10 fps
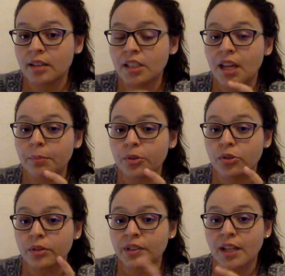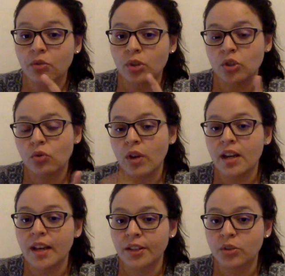the temperature of saturation
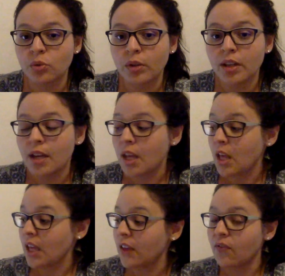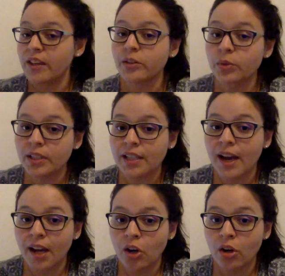right next to it. If this one is
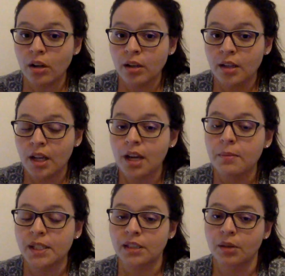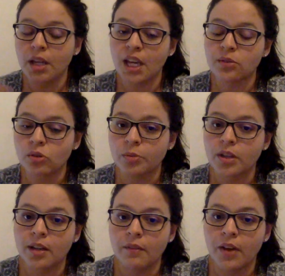higher, it means that we have
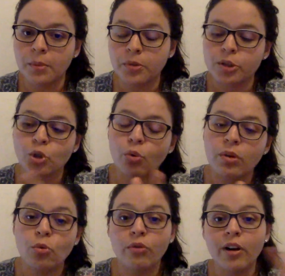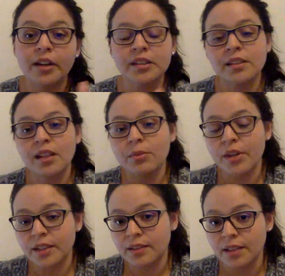superheated vapor. So we move on to table
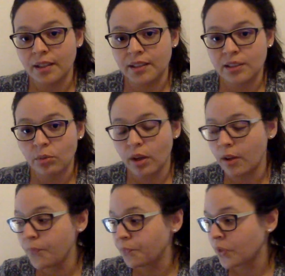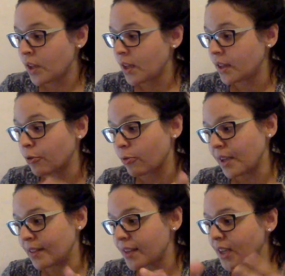A6, okay? Then from
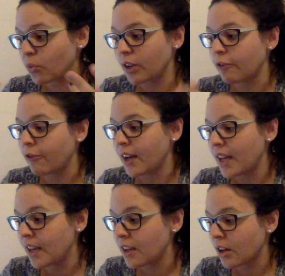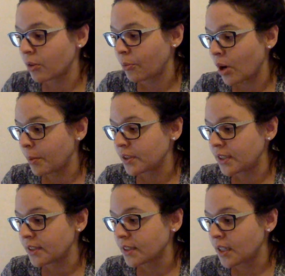A6, we can find any other
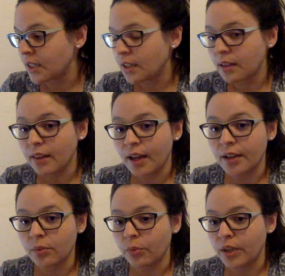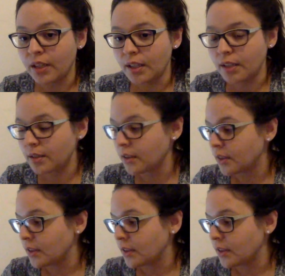properties that we need.